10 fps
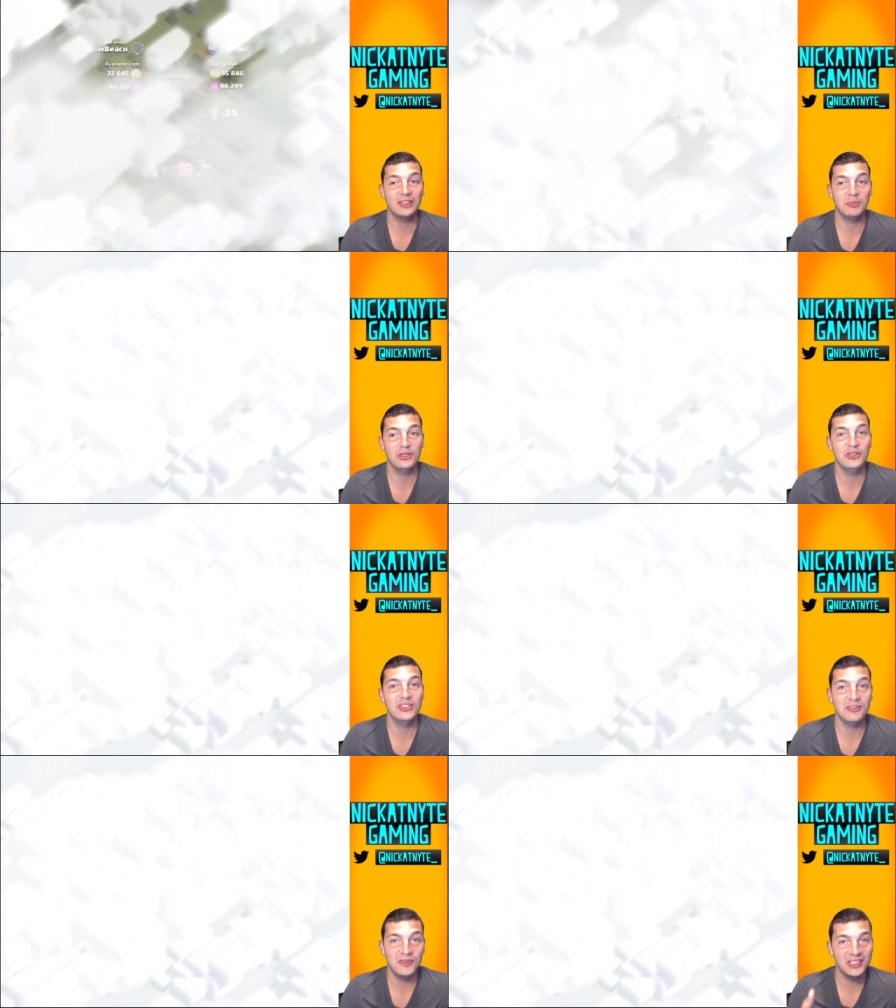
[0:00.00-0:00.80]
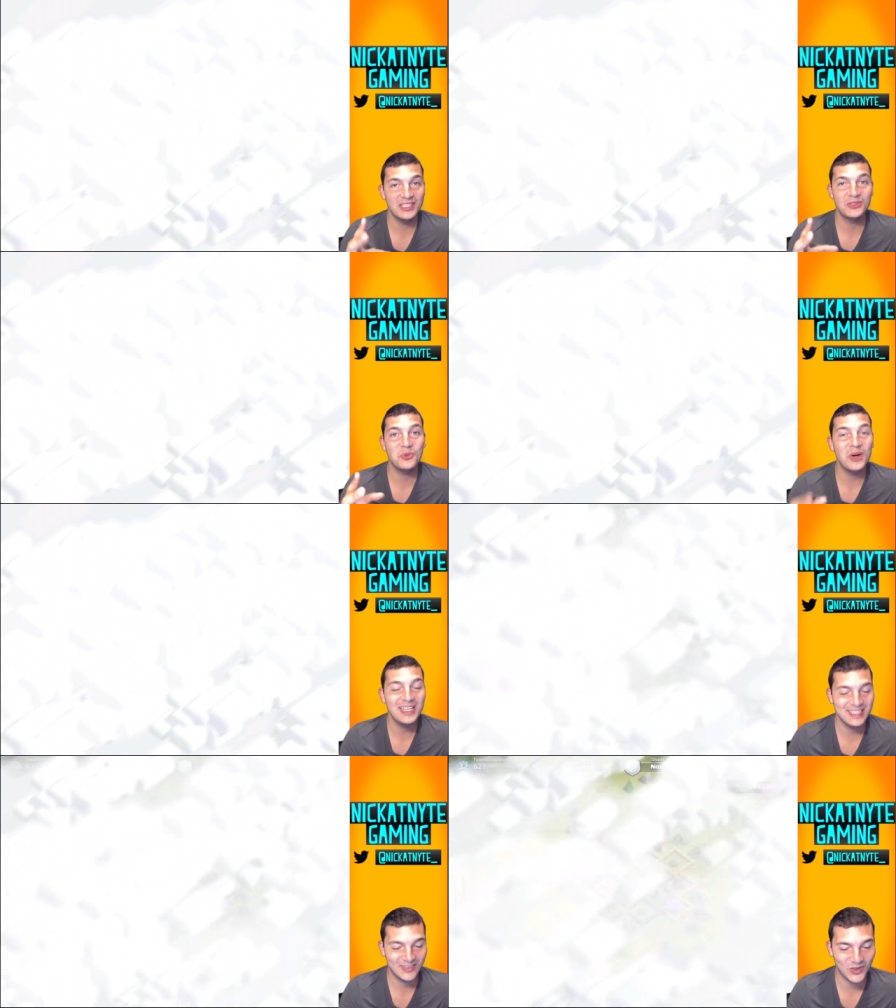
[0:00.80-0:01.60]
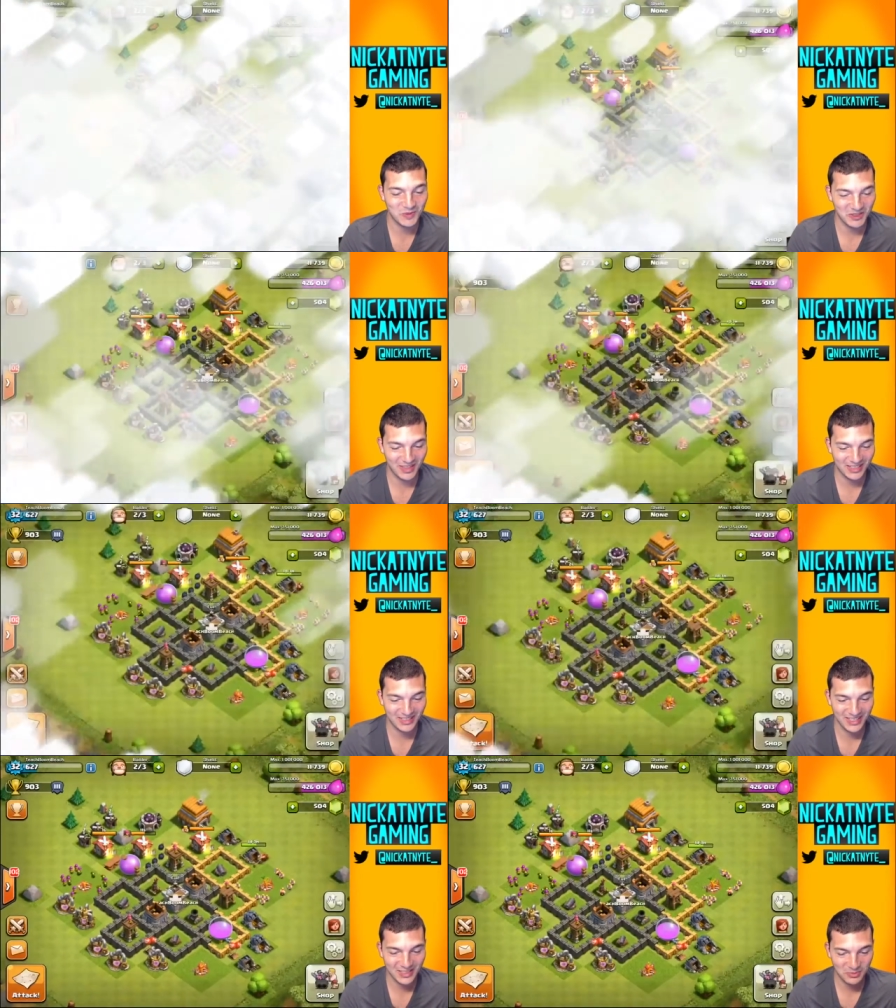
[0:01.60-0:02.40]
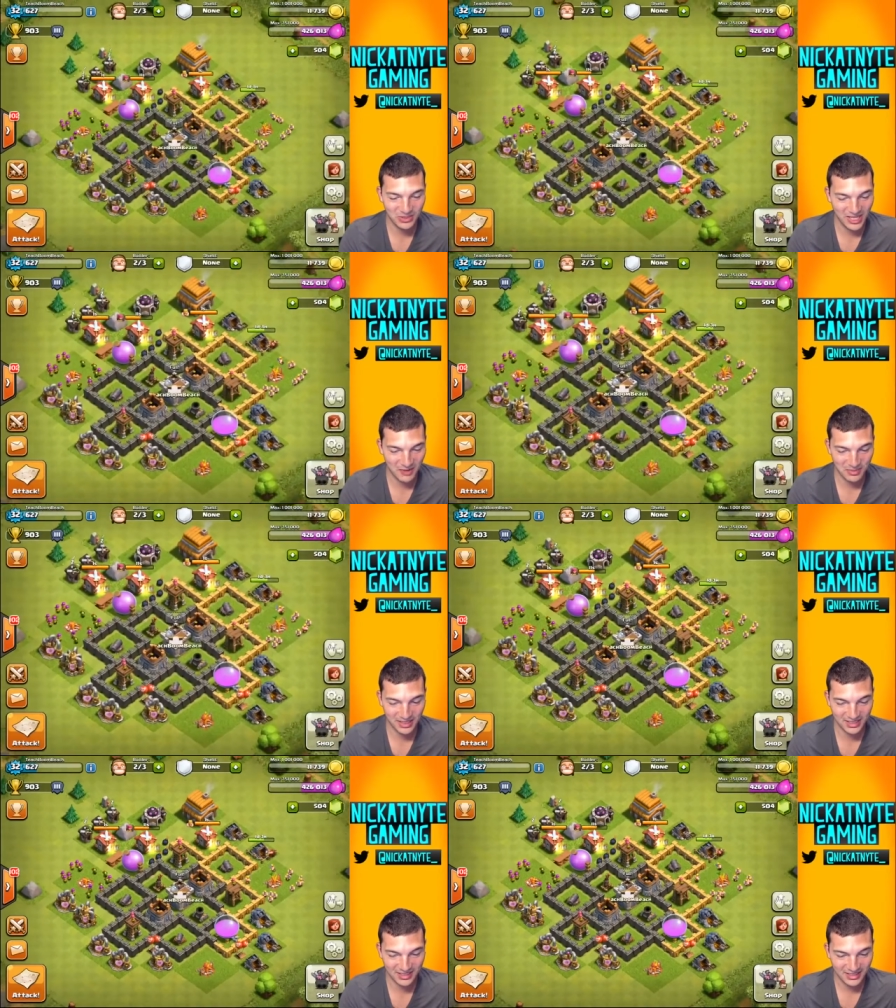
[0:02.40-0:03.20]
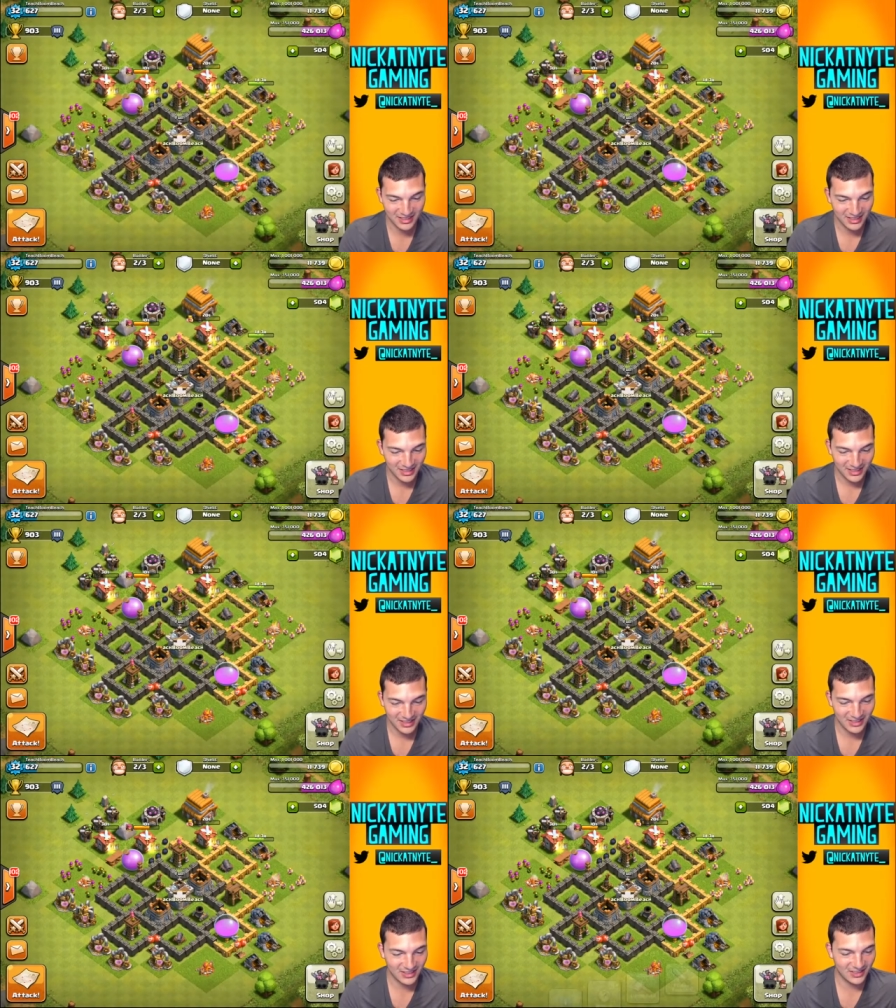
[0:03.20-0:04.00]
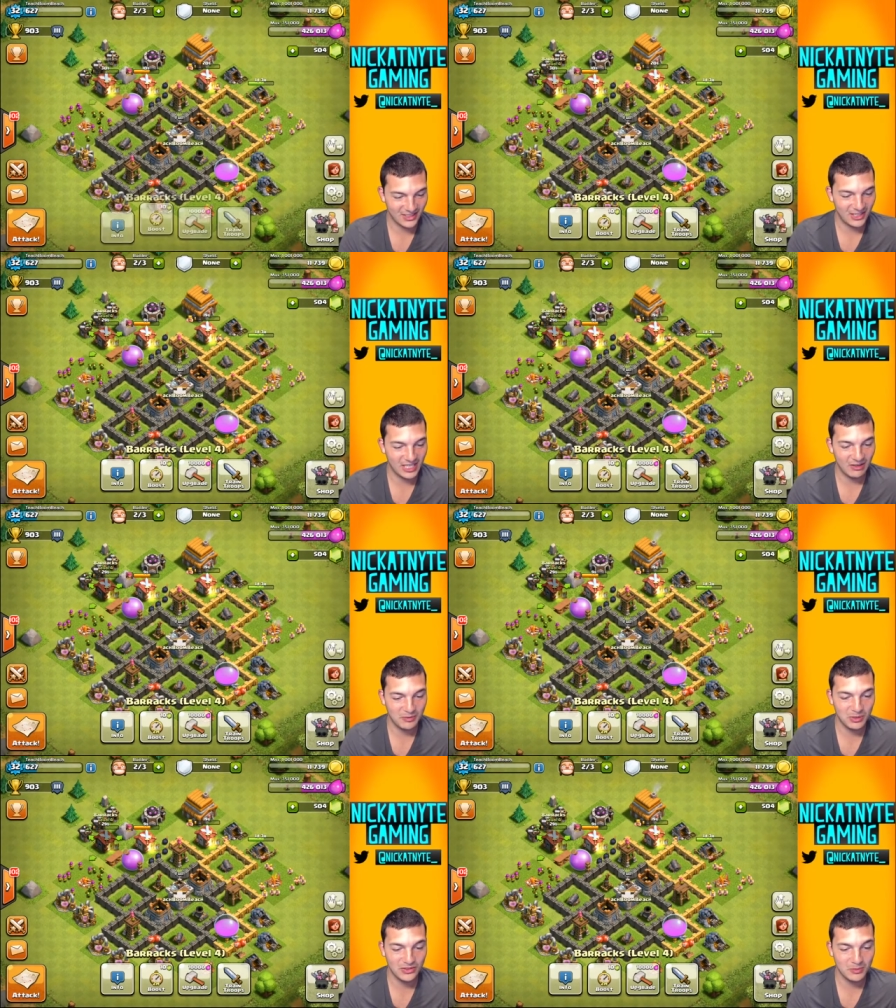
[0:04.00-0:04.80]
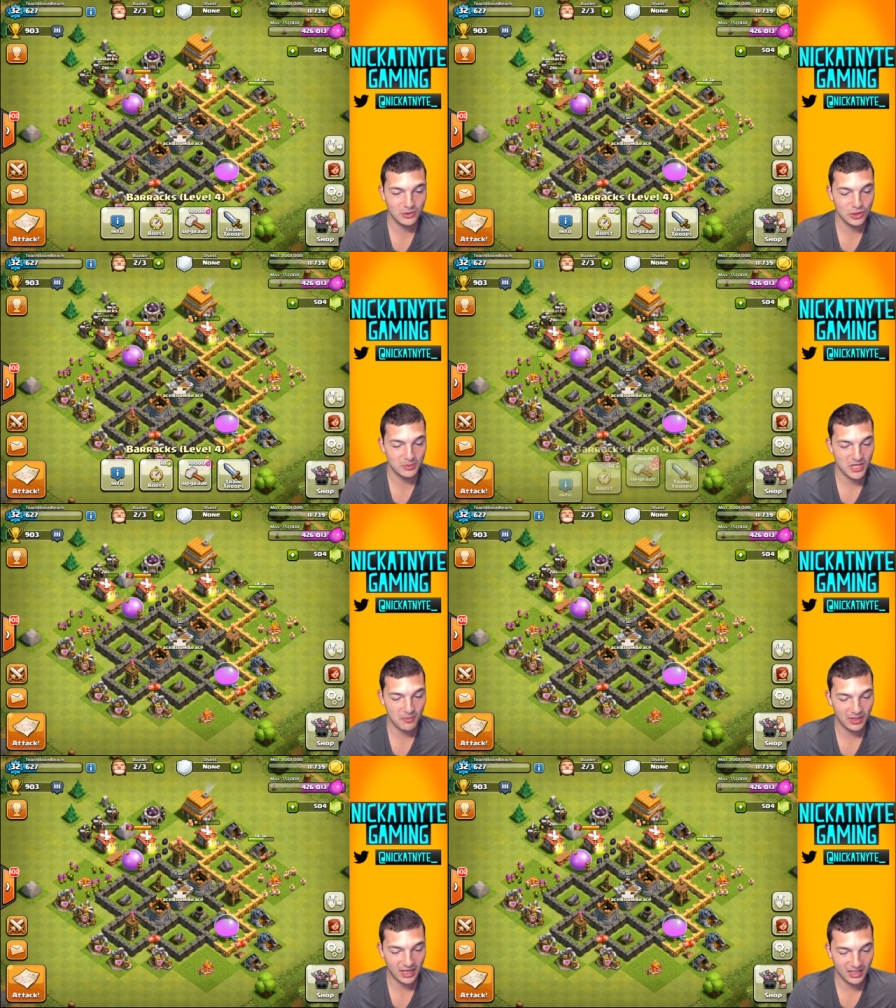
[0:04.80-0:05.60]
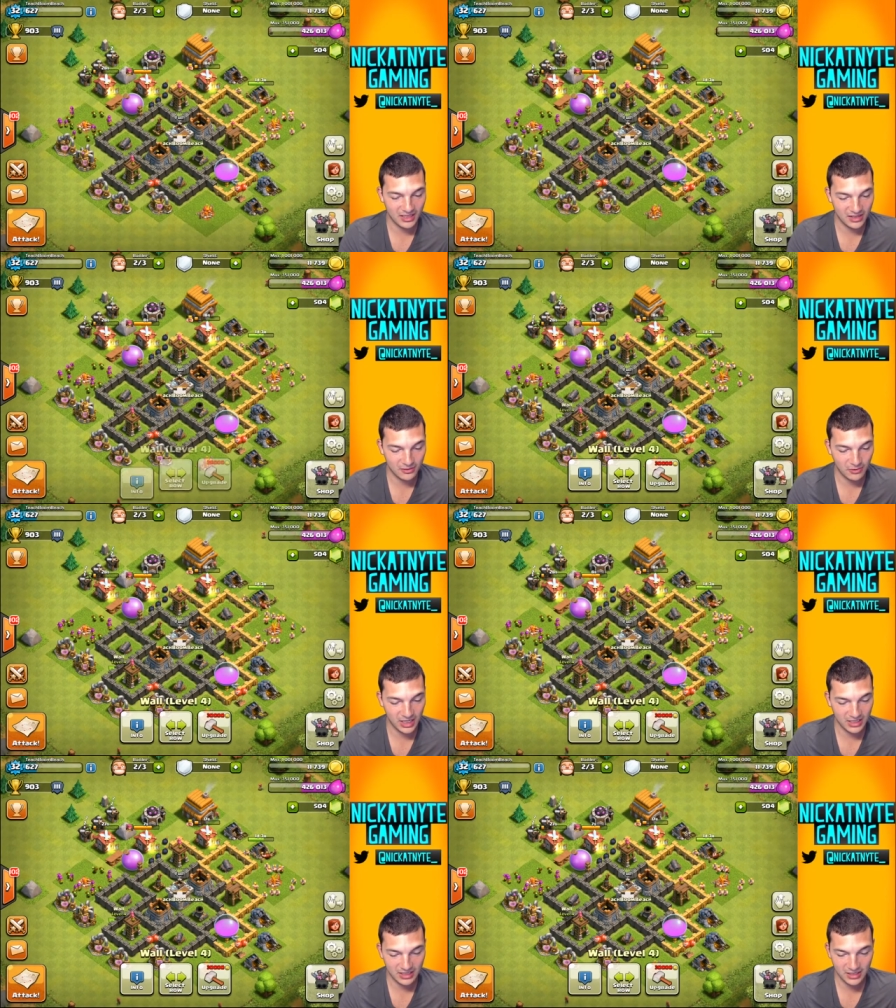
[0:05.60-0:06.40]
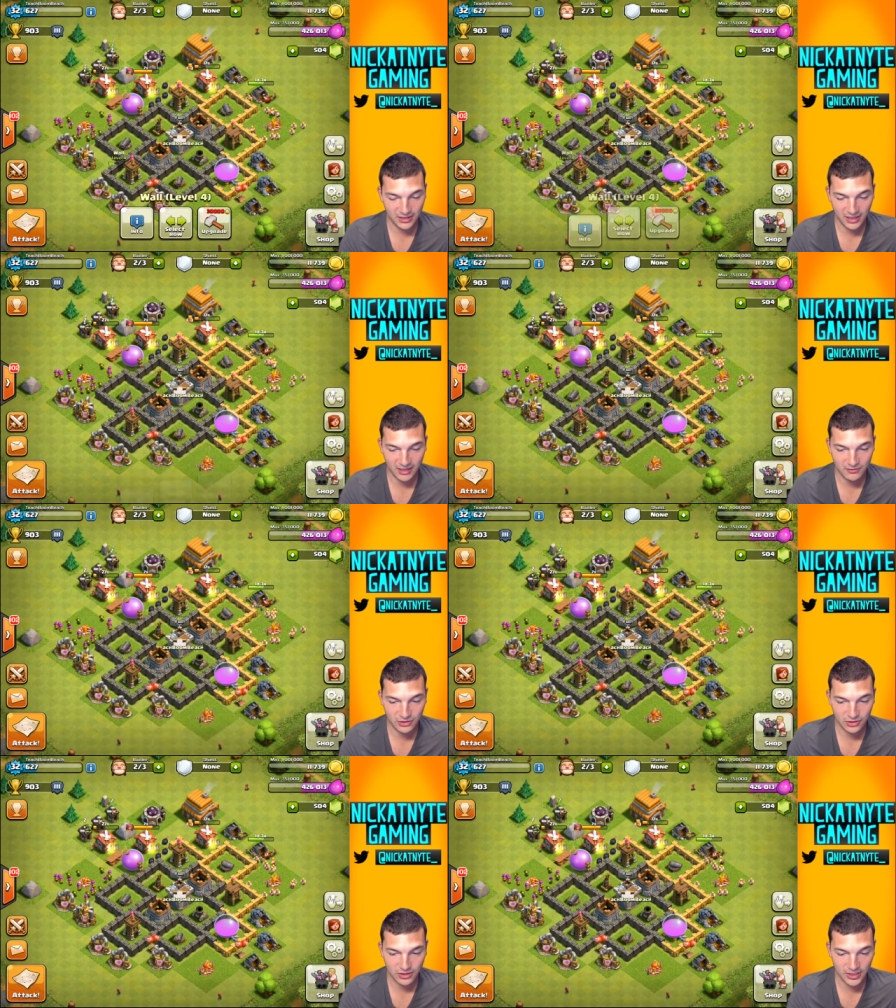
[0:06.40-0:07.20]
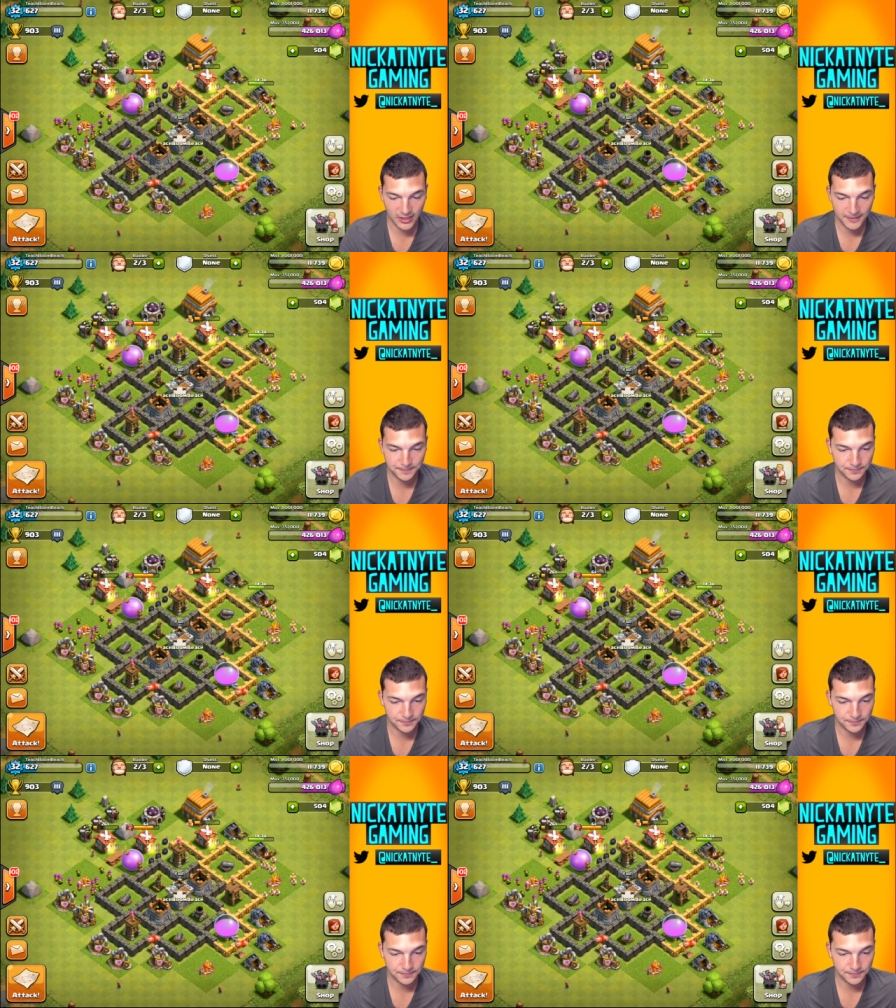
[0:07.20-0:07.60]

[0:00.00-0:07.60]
balloon defended twice for me right there. That's pretty epic. Huh. Alright, let's build some troops up and get another raid in here after...